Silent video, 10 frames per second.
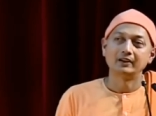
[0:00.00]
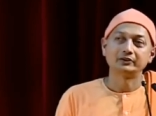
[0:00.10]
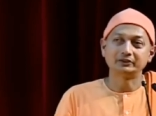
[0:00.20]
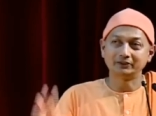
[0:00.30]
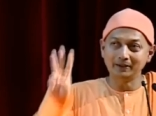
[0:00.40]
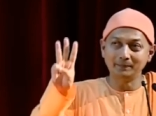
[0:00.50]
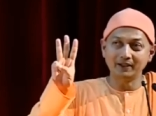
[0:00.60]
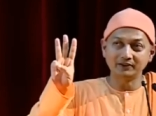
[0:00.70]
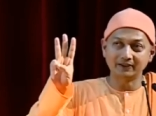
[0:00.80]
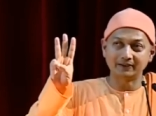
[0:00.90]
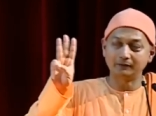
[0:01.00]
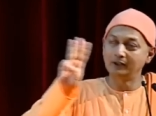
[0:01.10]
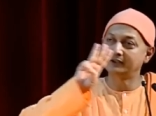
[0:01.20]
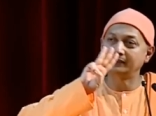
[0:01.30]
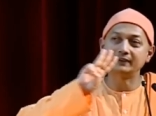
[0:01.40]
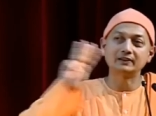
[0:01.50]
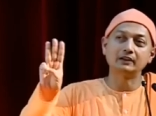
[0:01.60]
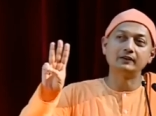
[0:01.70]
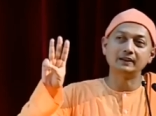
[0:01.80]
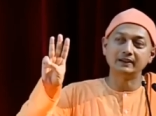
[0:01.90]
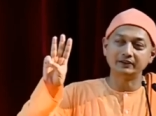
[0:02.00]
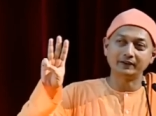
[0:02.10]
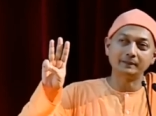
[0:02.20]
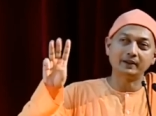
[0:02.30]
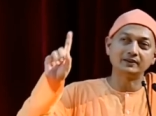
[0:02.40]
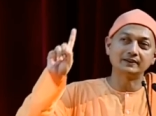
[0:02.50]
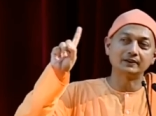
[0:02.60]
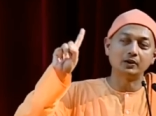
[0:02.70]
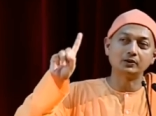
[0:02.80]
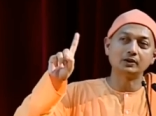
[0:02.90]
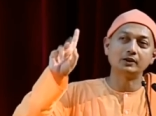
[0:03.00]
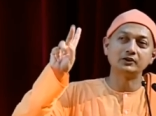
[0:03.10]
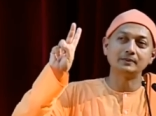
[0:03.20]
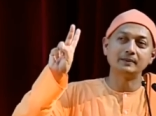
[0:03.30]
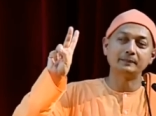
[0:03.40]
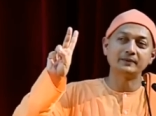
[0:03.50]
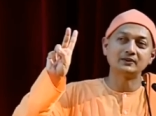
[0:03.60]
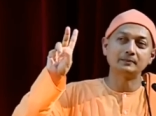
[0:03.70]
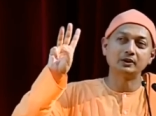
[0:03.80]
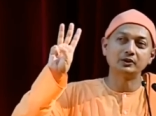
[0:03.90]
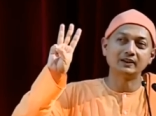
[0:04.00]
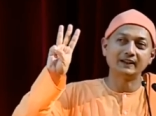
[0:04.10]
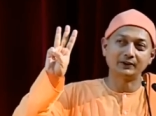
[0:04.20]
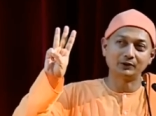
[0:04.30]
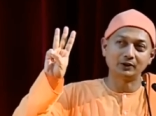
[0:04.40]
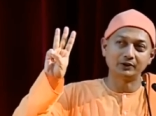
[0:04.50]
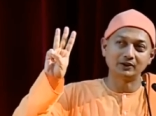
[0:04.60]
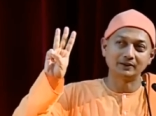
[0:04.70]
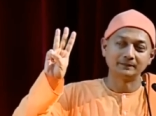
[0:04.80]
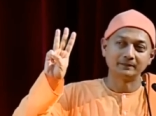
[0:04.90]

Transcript: So three branches, philosophy is covered in three branches, ontology, epistemology and axiology.